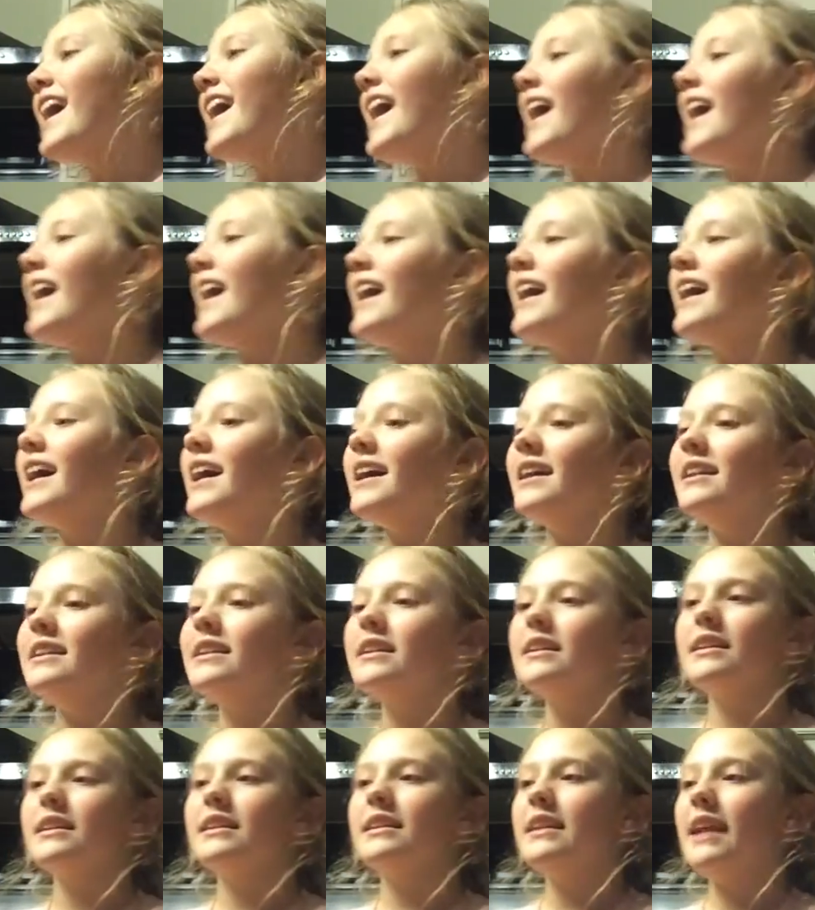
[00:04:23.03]

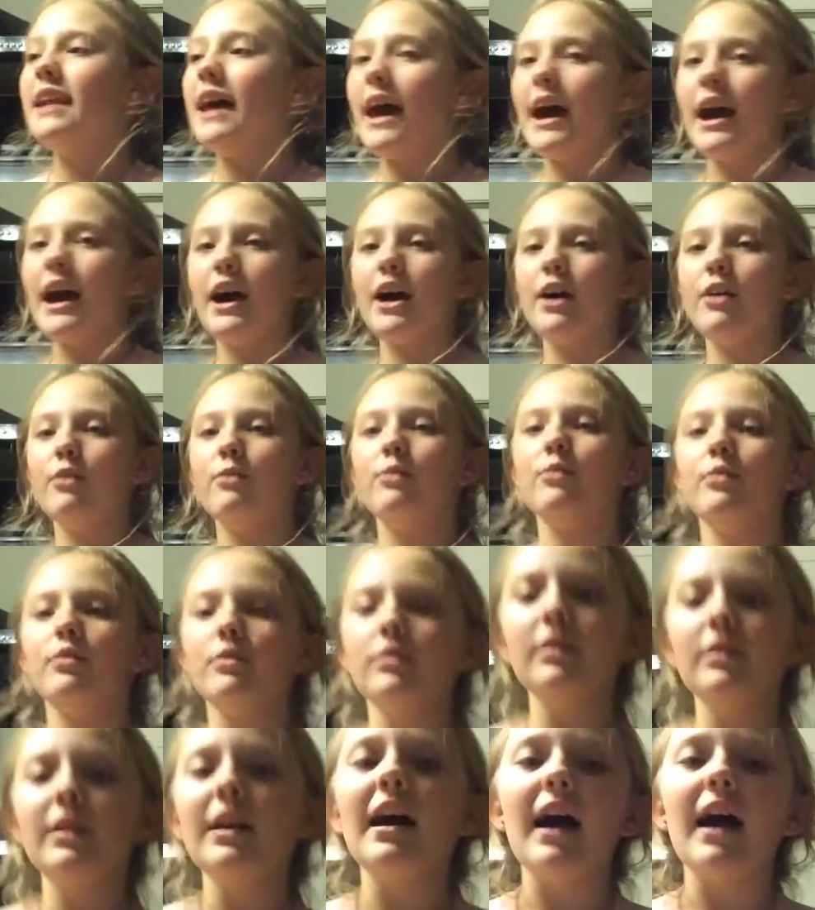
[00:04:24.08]
And now
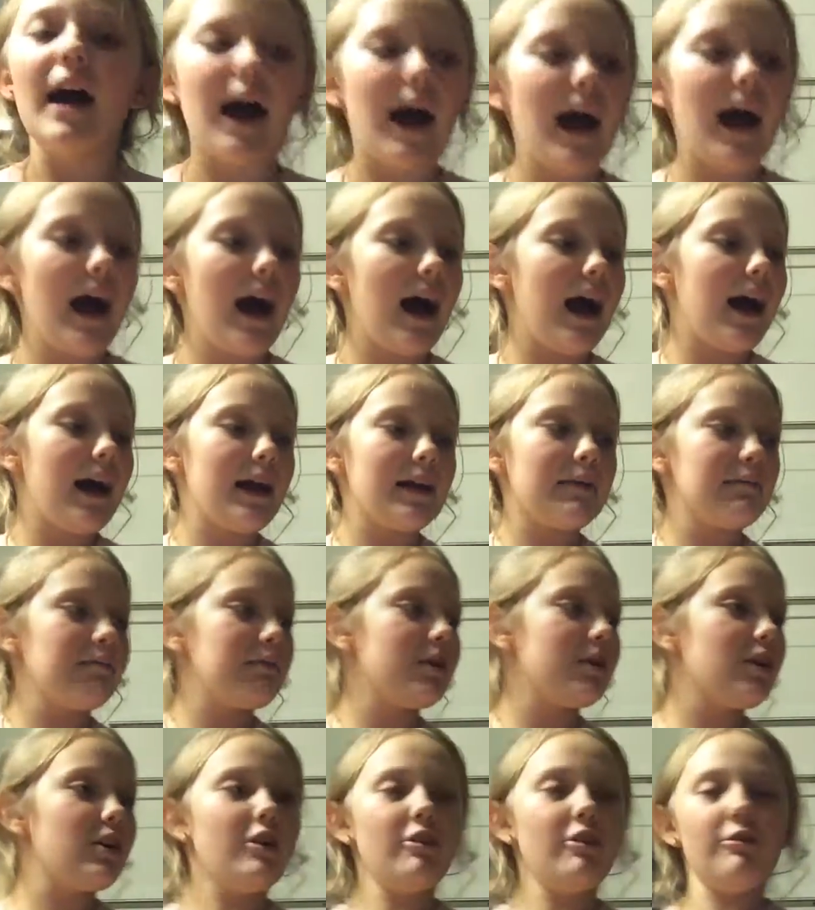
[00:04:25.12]

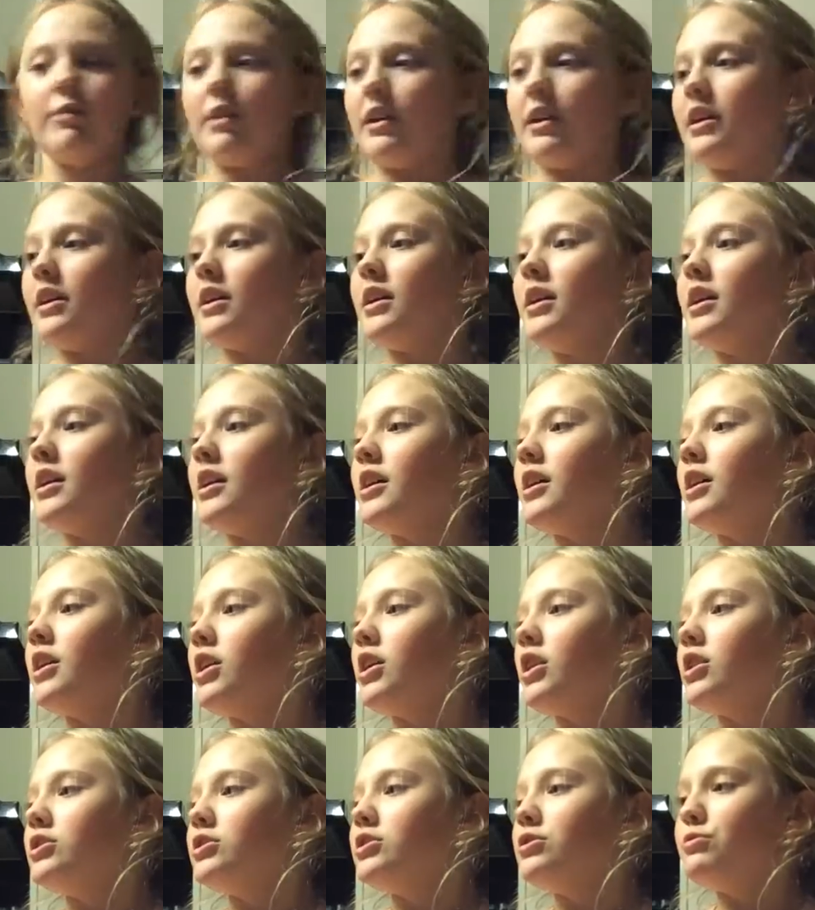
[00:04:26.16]
I'm going
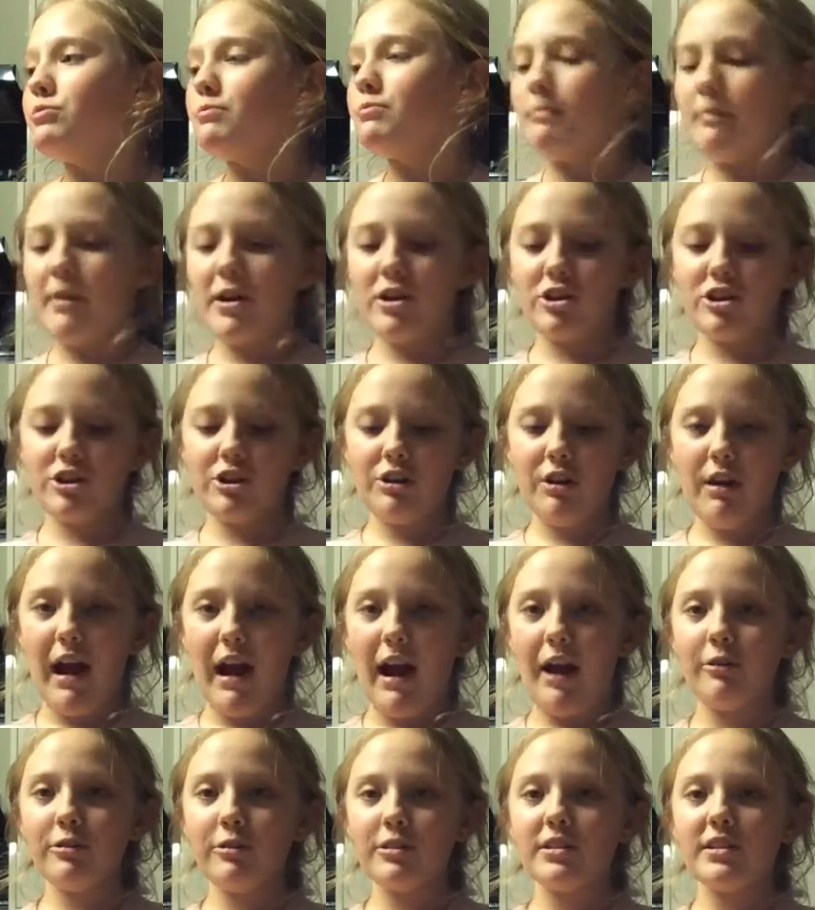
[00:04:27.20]
to measure
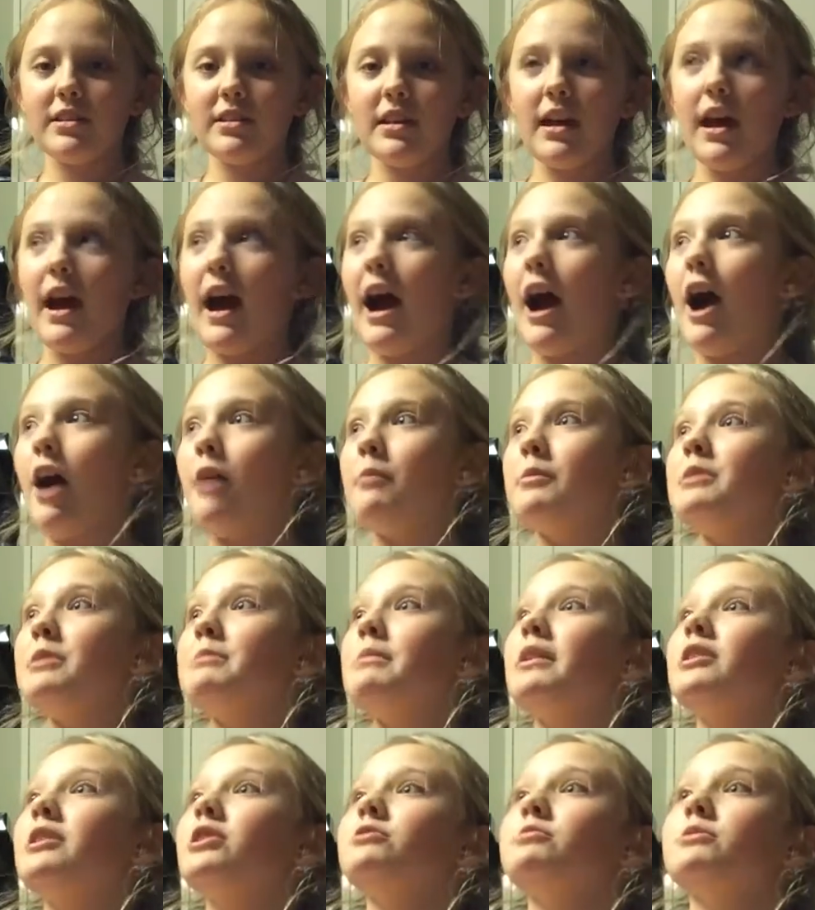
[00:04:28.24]
out how many
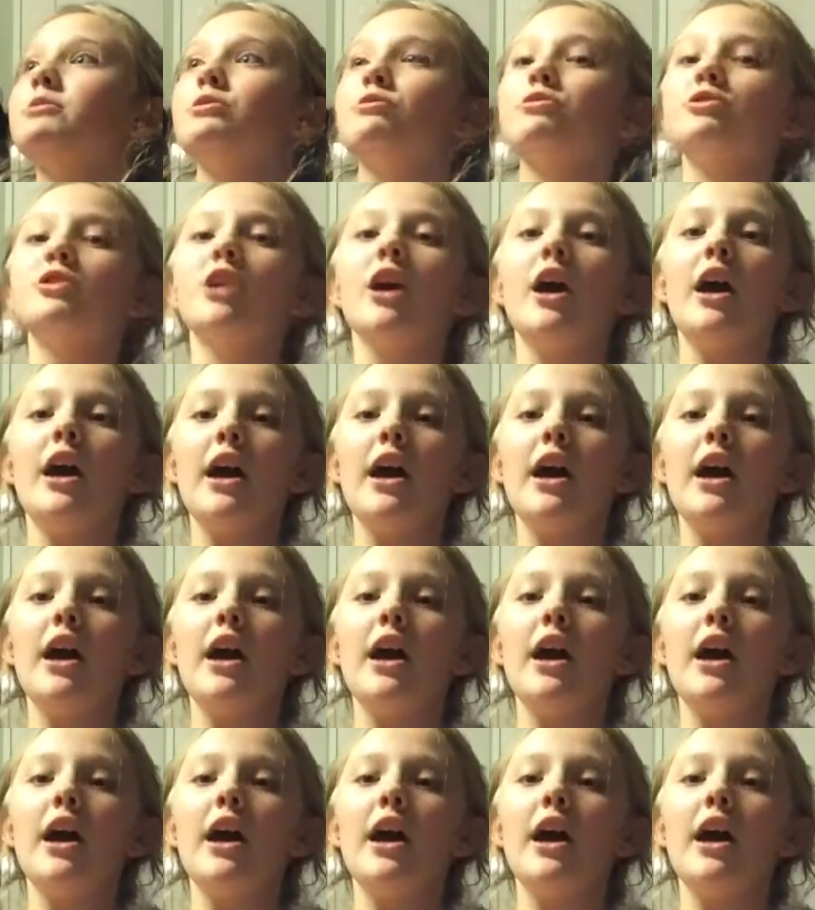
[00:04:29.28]
mandas minutes.